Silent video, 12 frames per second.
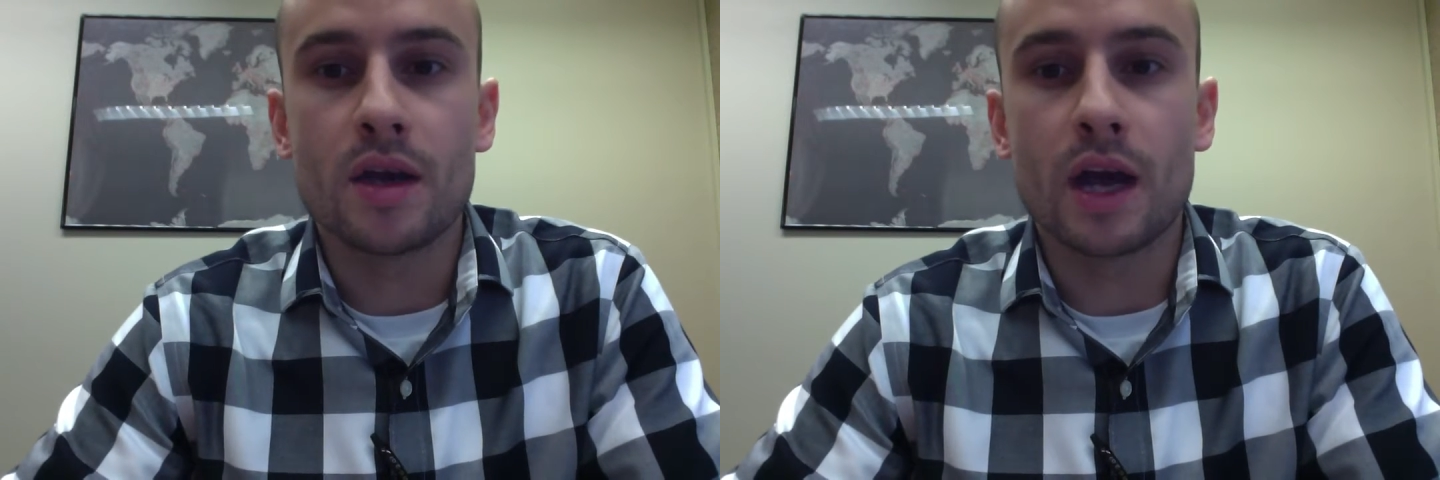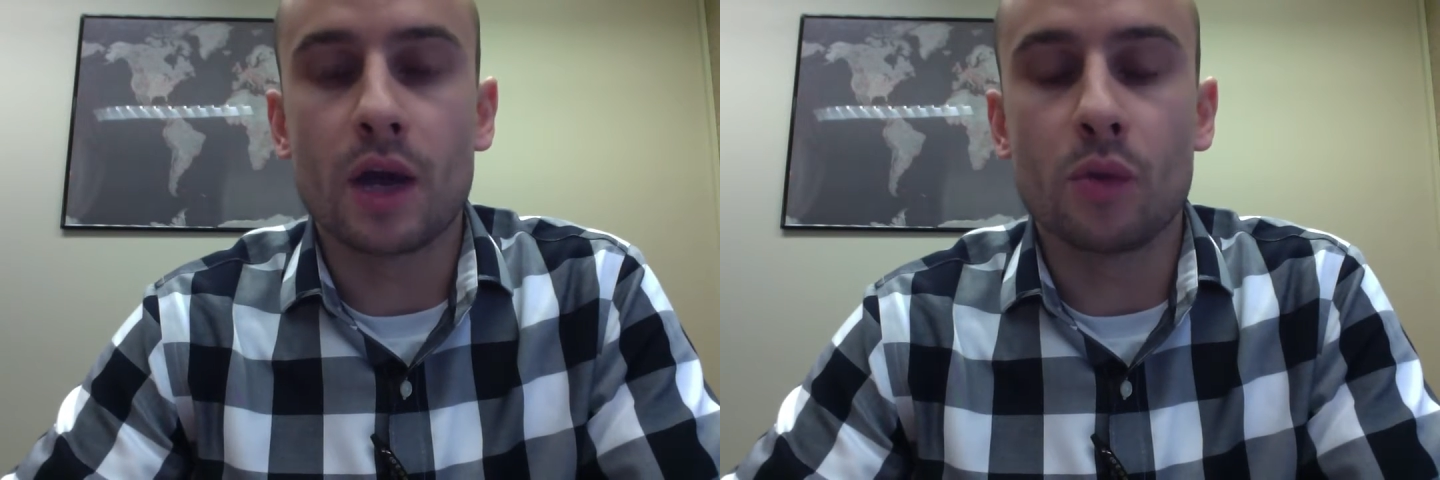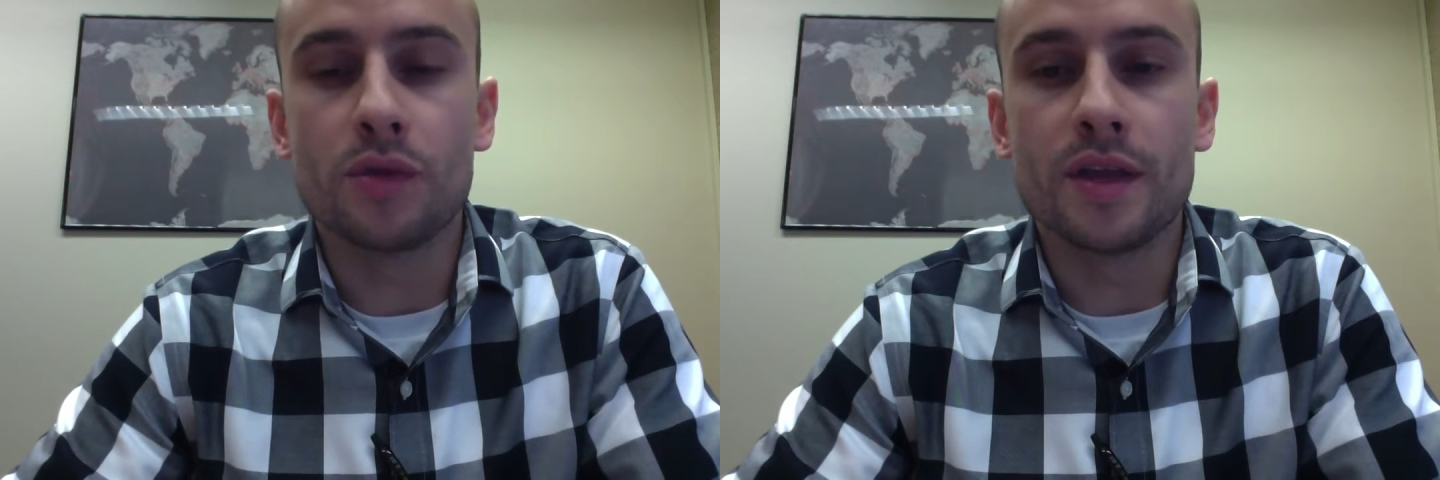
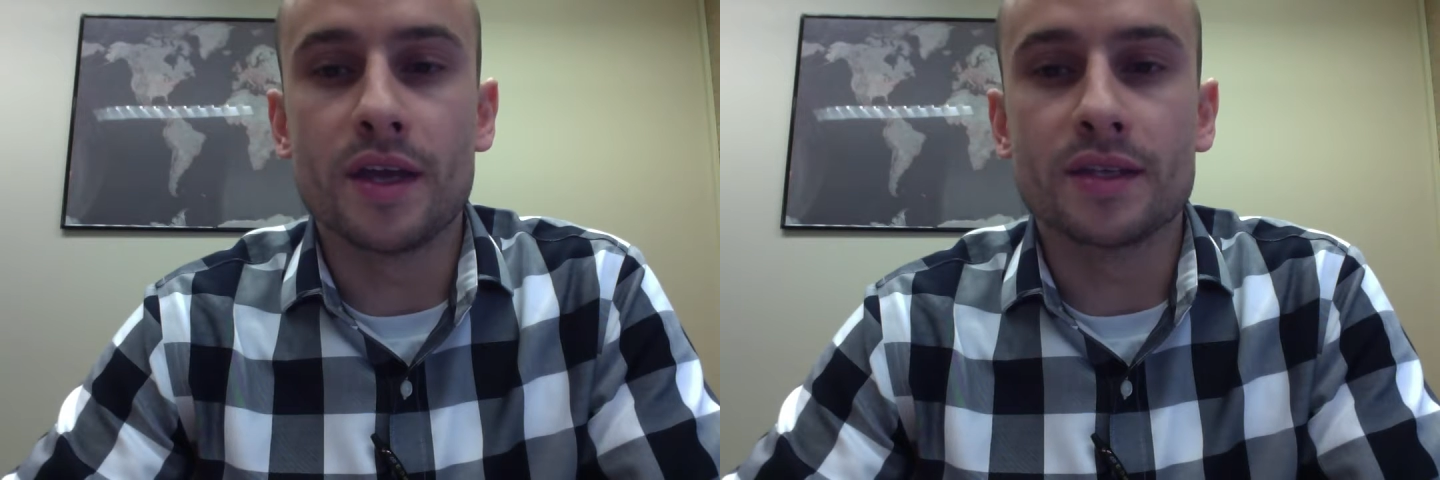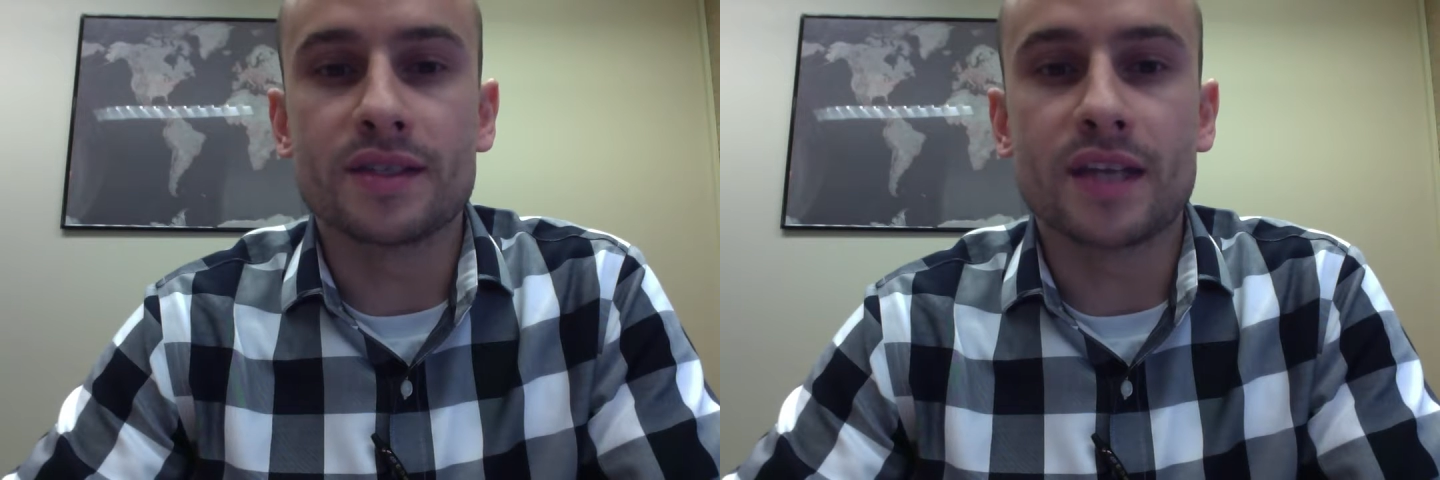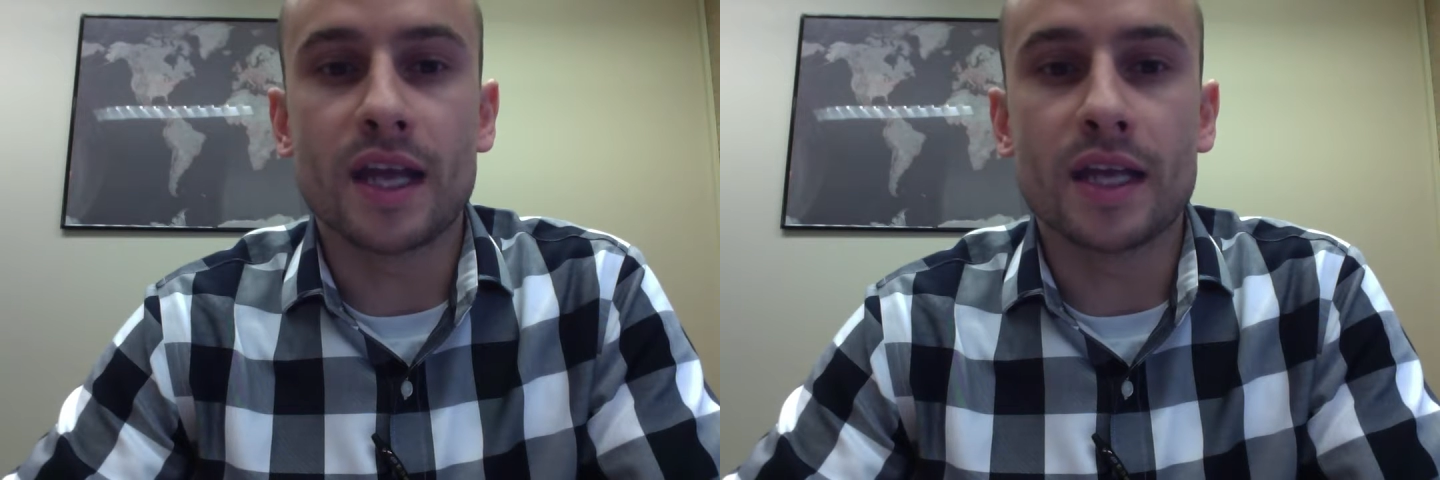I would then
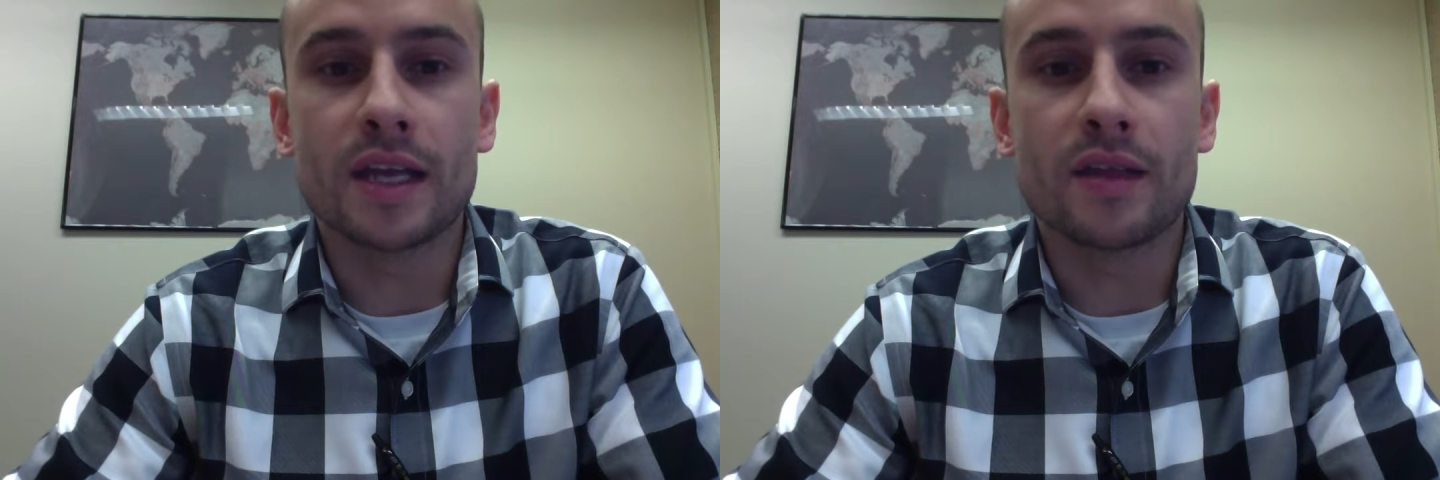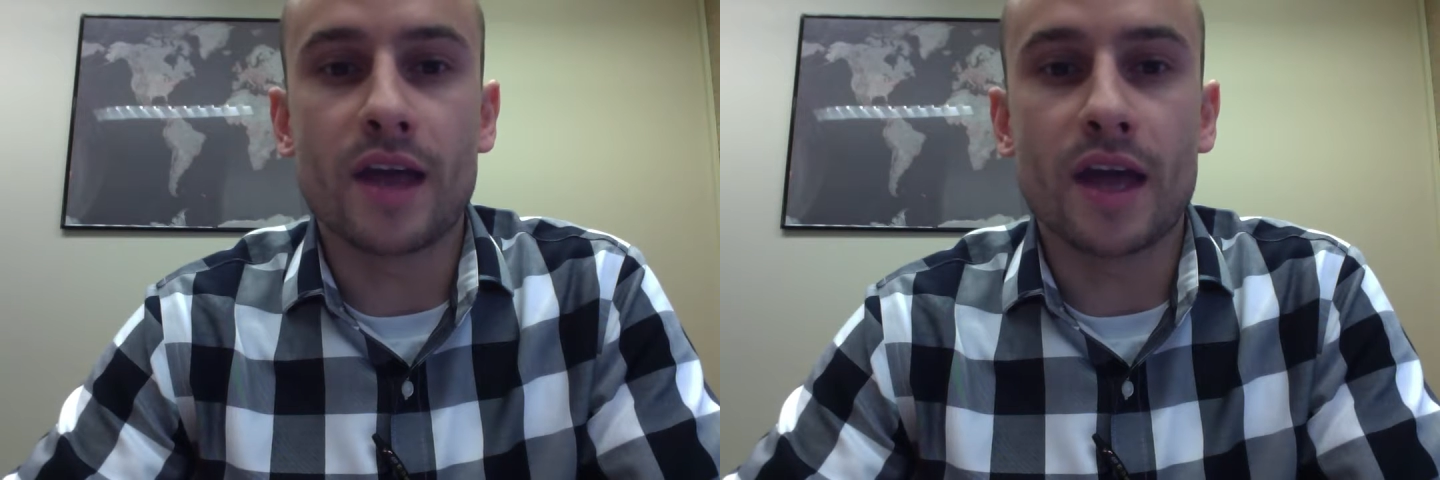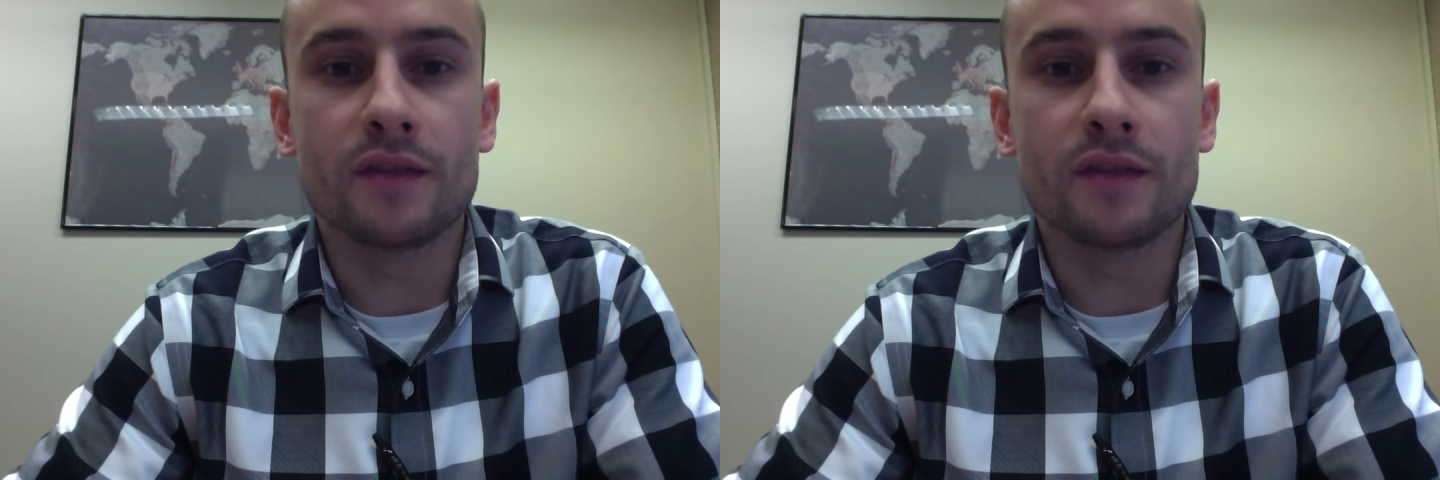take that